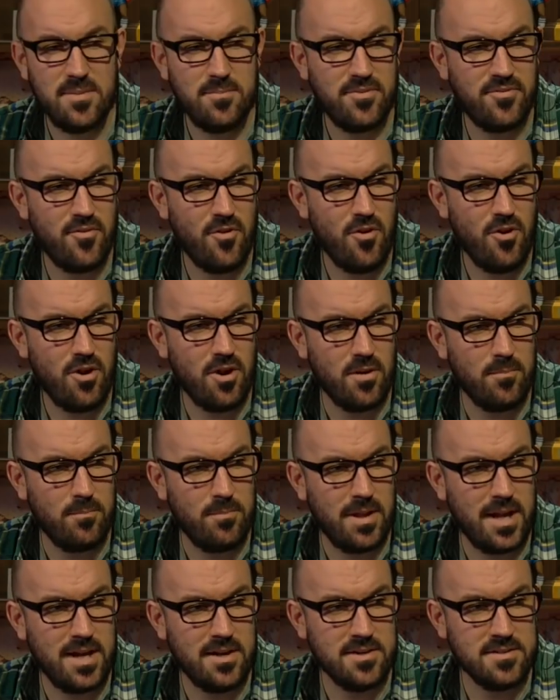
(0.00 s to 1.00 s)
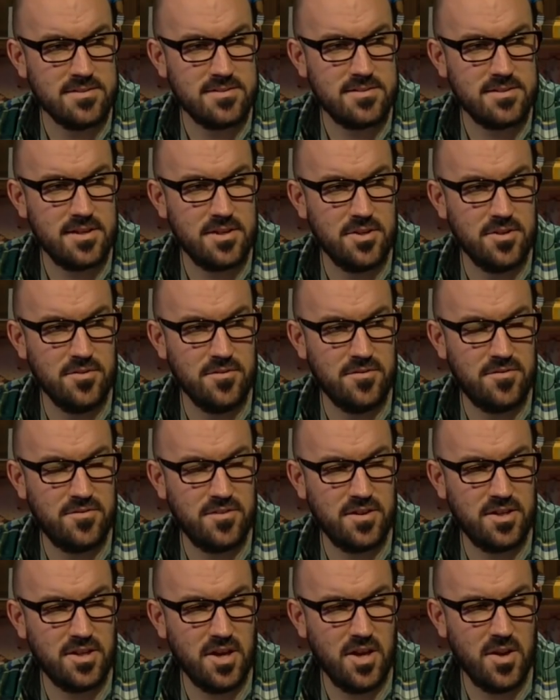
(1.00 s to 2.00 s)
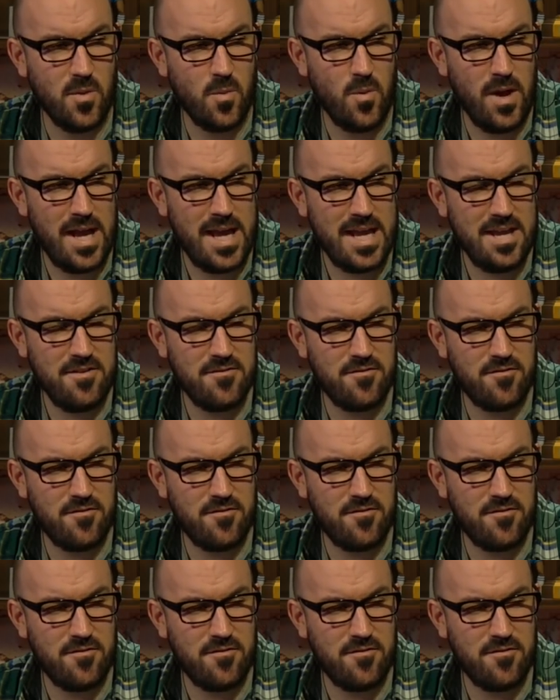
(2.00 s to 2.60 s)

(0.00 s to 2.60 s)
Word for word: before players who've gone away